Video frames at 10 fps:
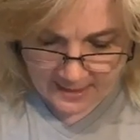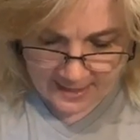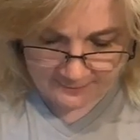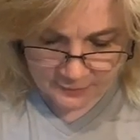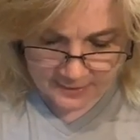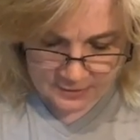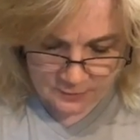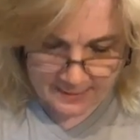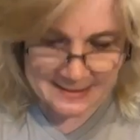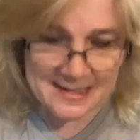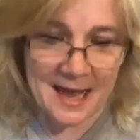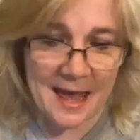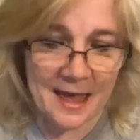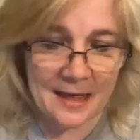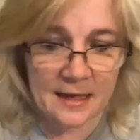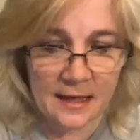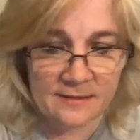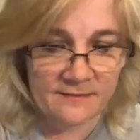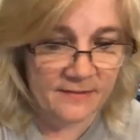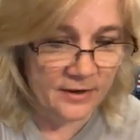And then after I do my tag,
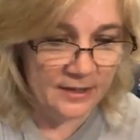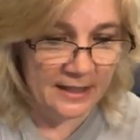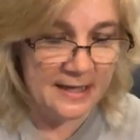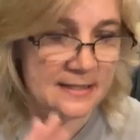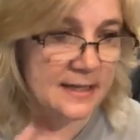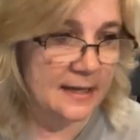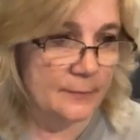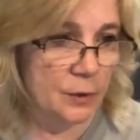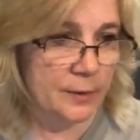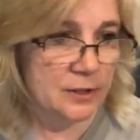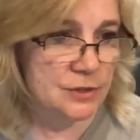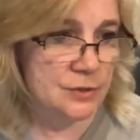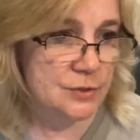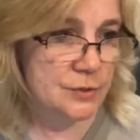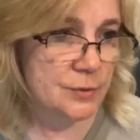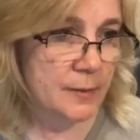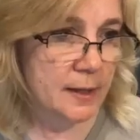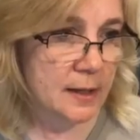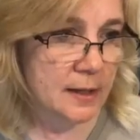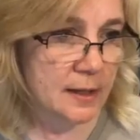the very last thing I'm going to
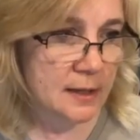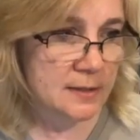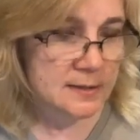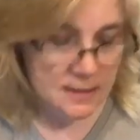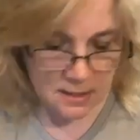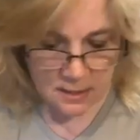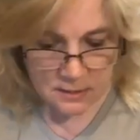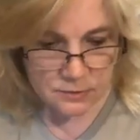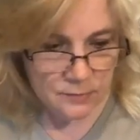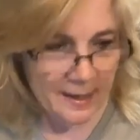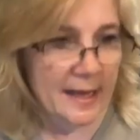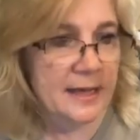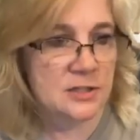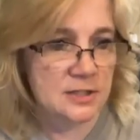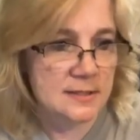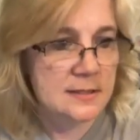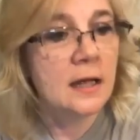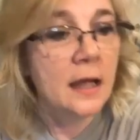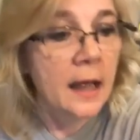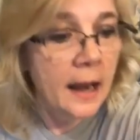do is do my
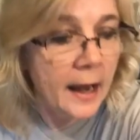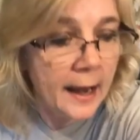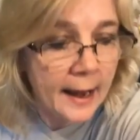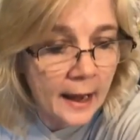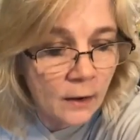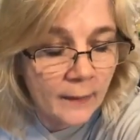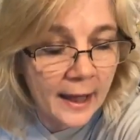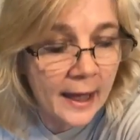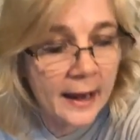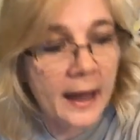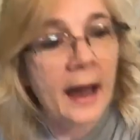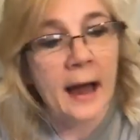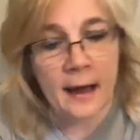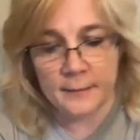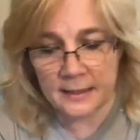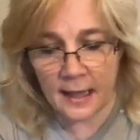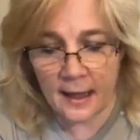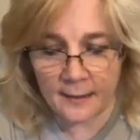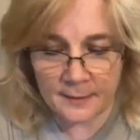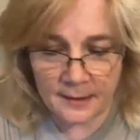edges. Now, at Hobby
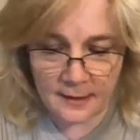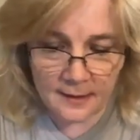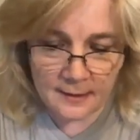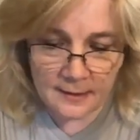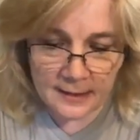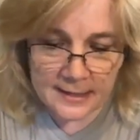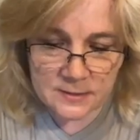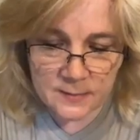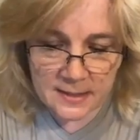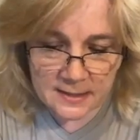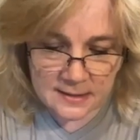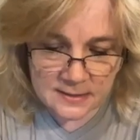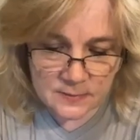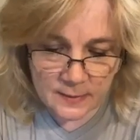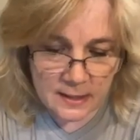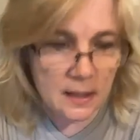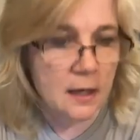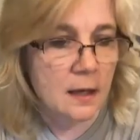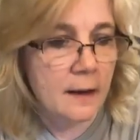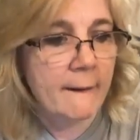Lobby, last week and this
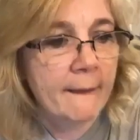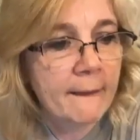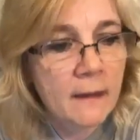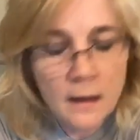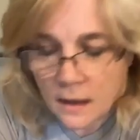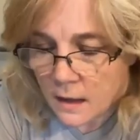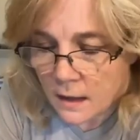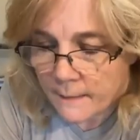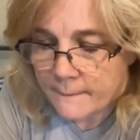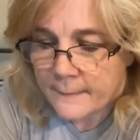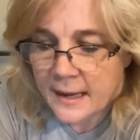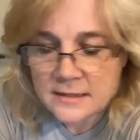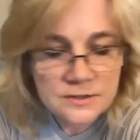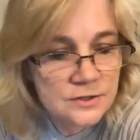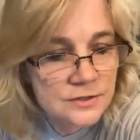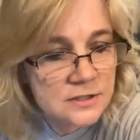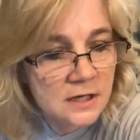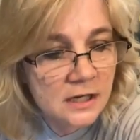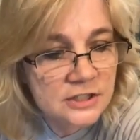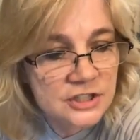week, Master's
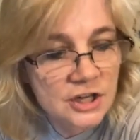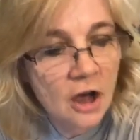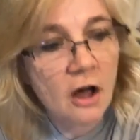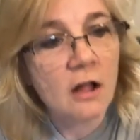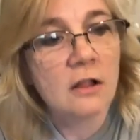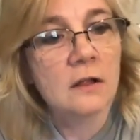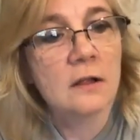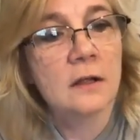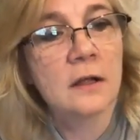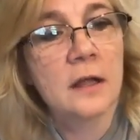Touch, y'all.